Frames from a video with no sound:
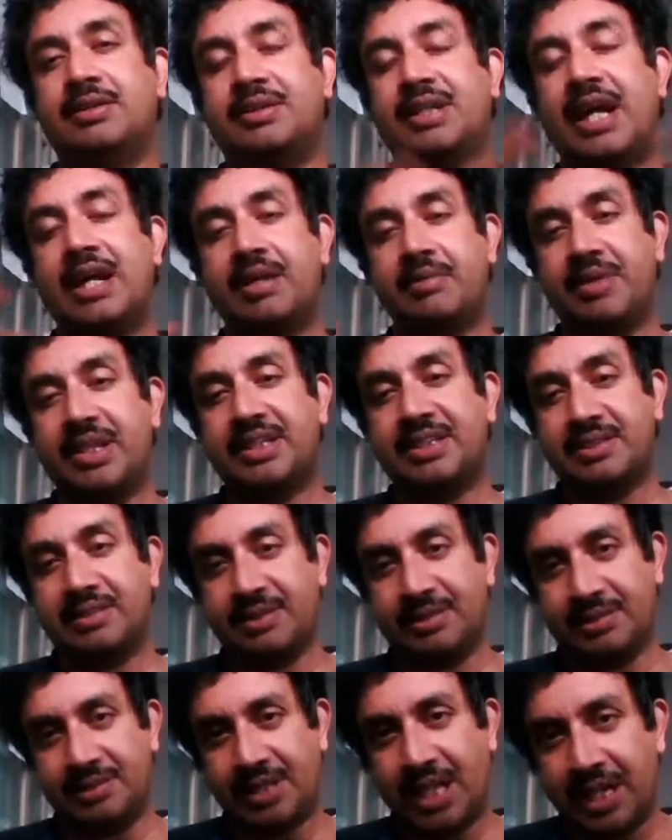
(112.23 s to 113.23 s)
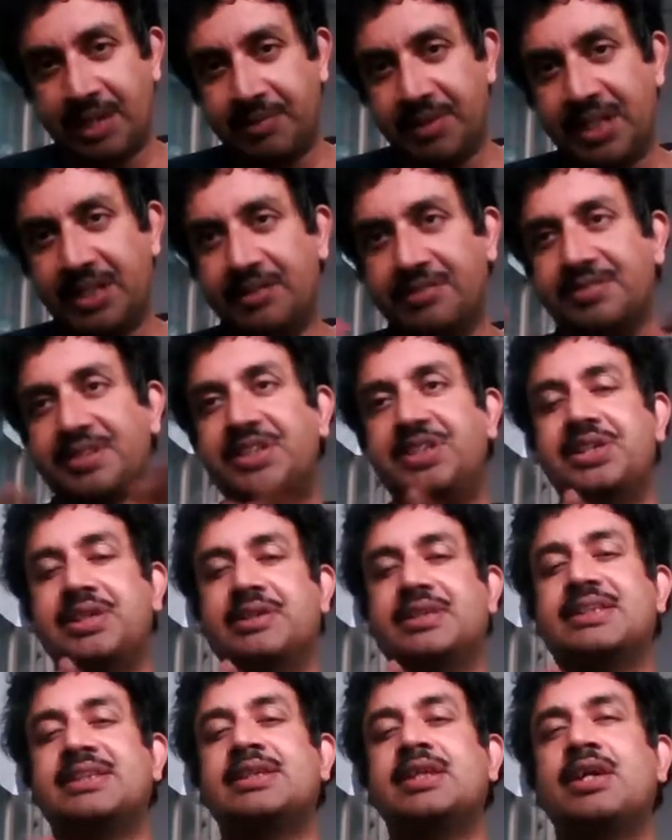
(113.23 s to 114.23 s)
dynamical
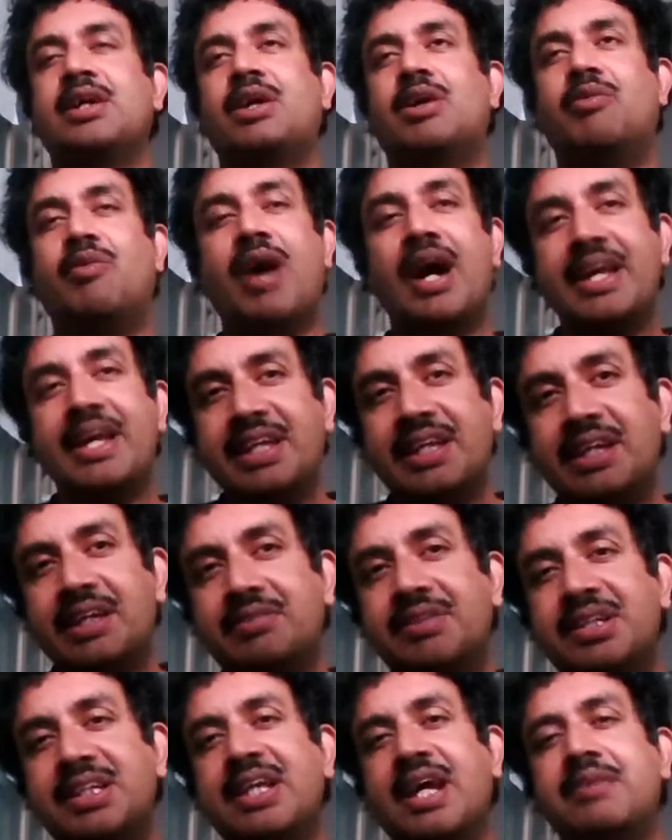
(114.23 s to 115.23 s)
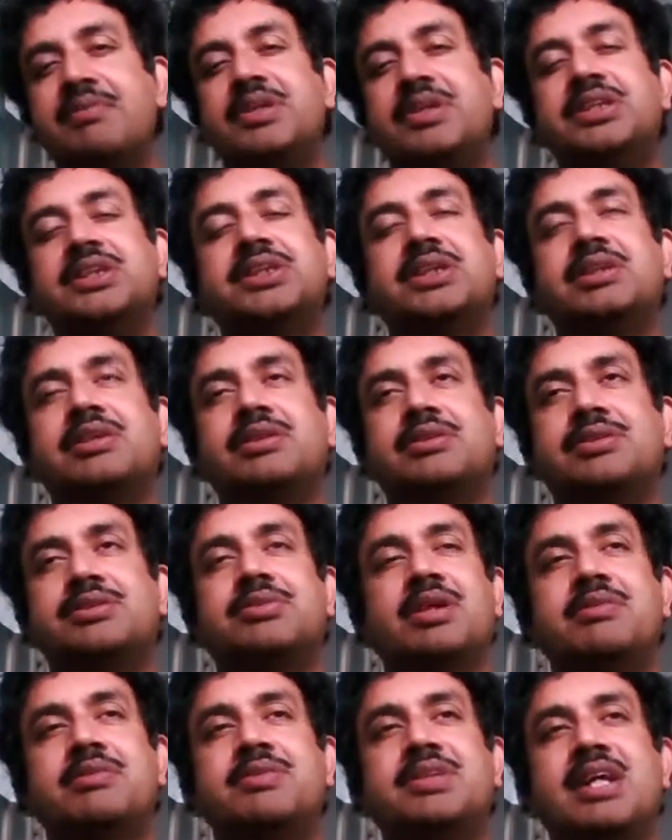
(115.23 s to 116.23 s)
features. Why 11 dimension or
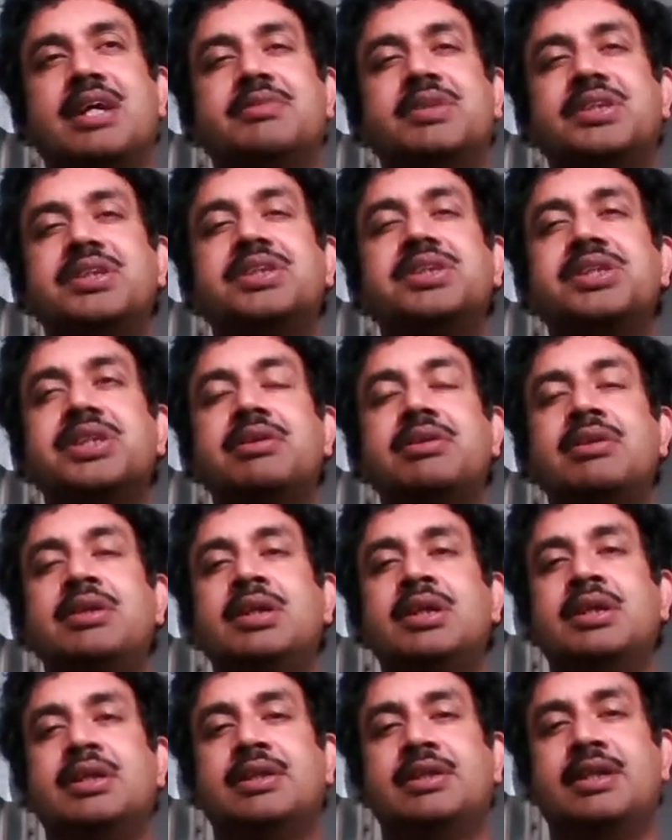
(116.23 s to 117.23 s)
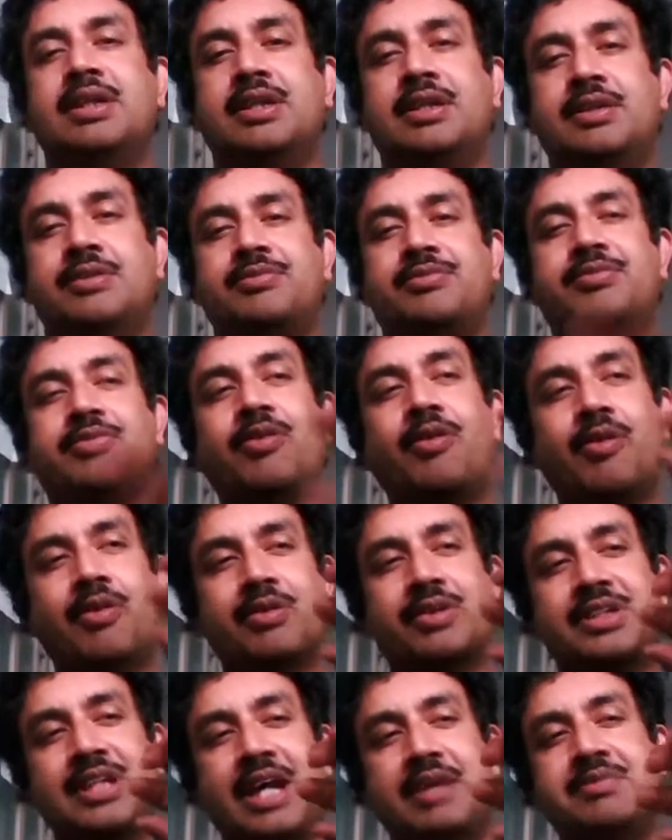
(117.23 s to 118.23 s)
12 dimension?
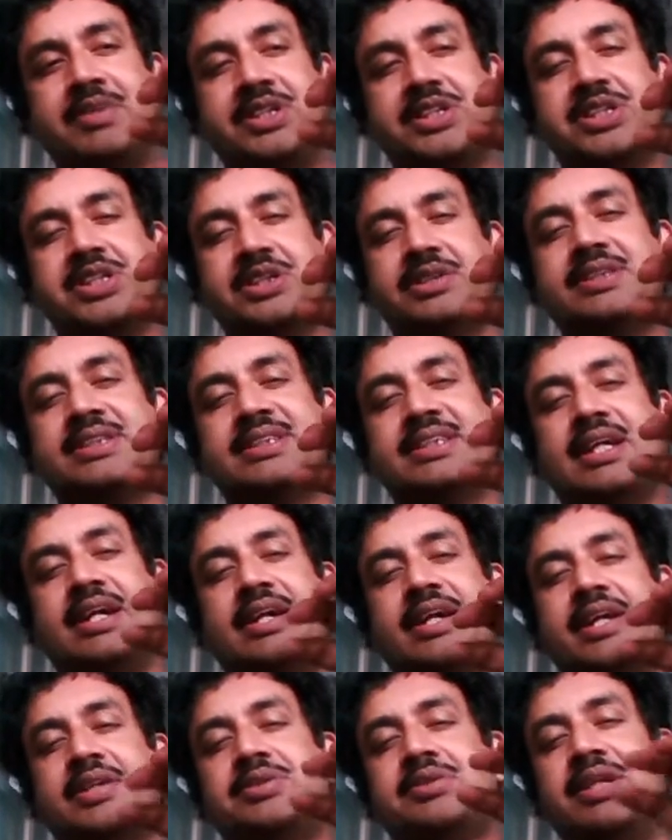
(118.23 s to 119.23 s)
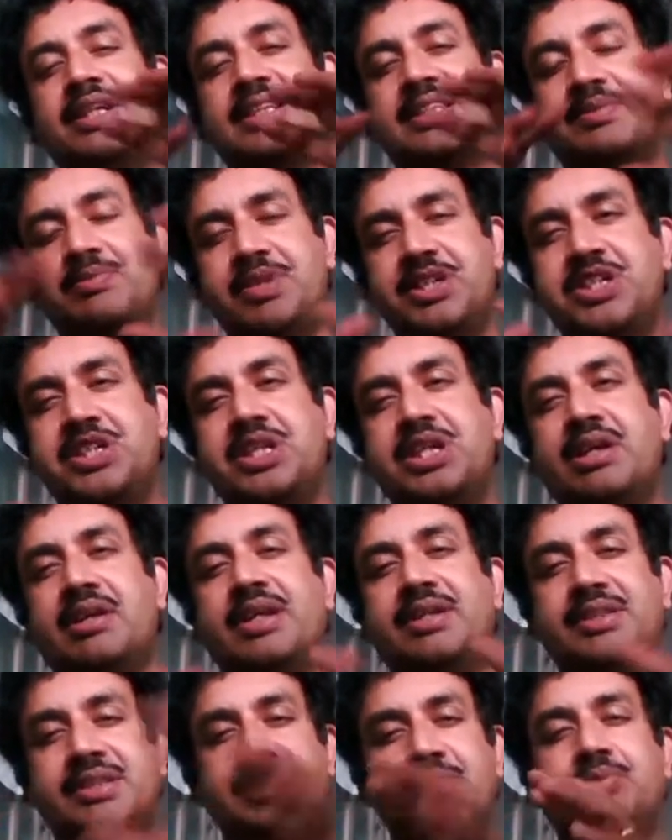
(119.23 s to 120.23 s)
Four dimensions are actually spatial
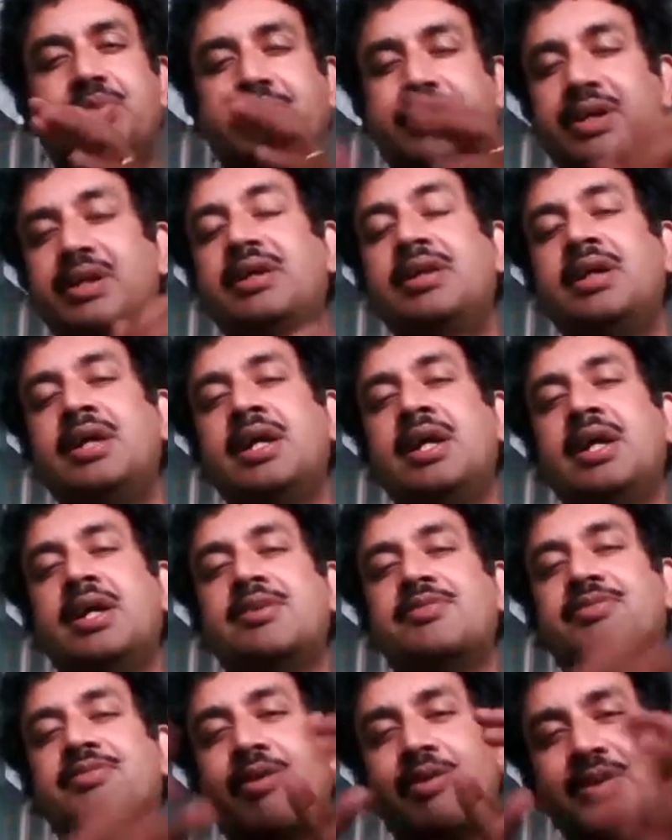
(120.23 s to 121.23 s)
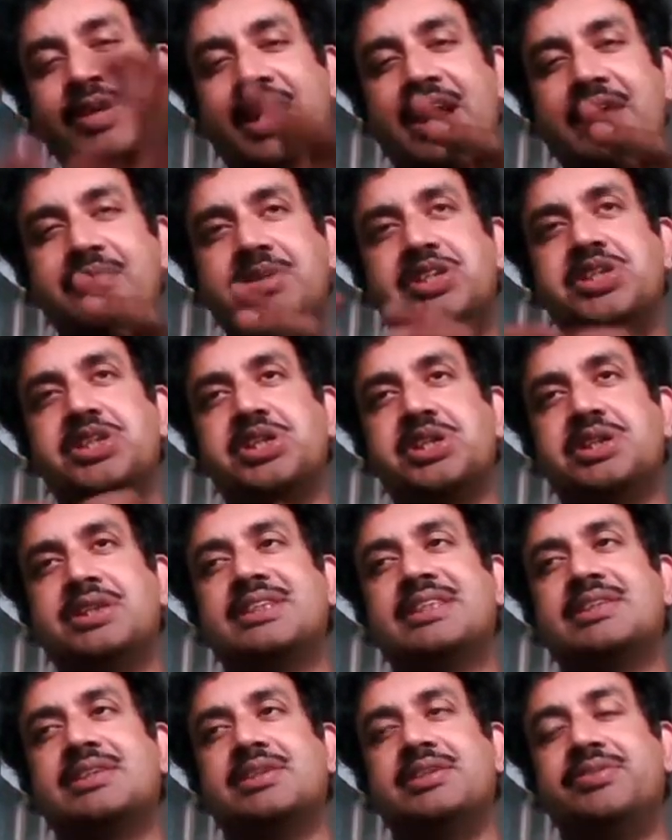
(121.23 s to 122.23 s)
and temporal. Four dimensions